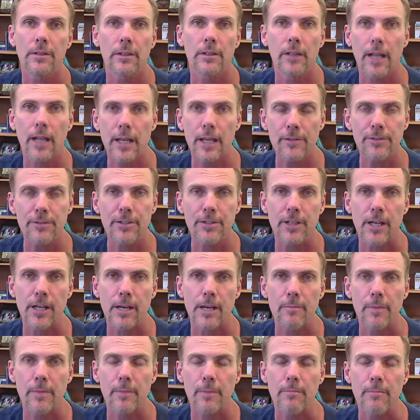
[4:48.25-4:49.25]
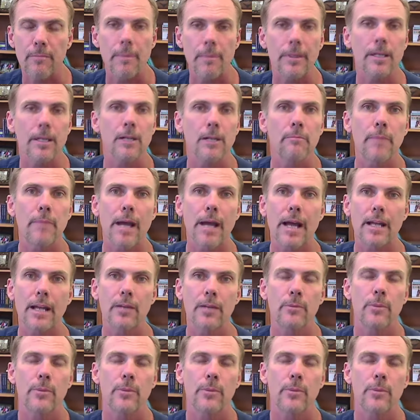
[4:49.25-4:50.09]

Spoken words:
the lifetime and maybe come back